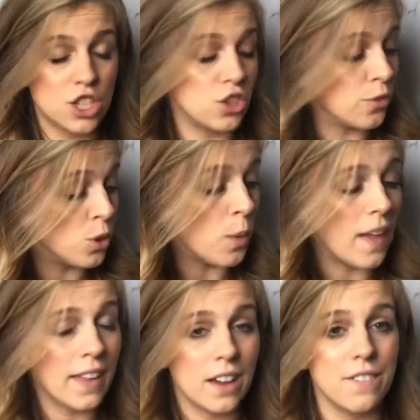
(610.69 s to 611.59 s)
So if you
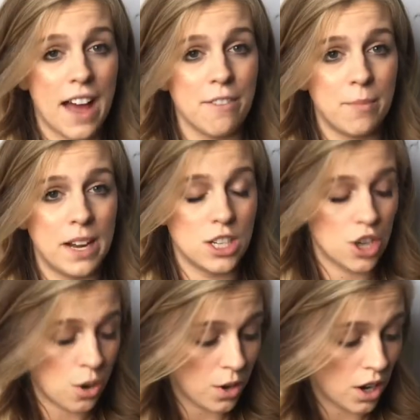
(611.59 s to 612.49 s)
want like a 5-minute
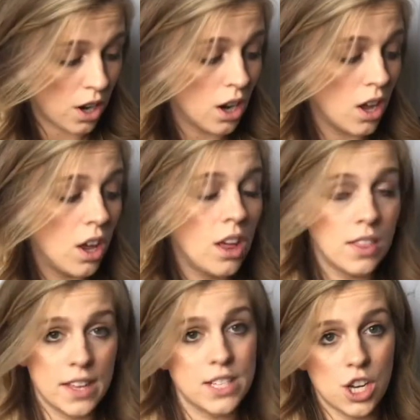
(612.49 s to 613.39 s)
toner,
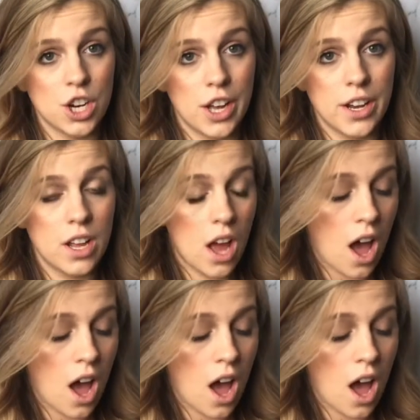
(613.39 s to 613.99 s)
these are good.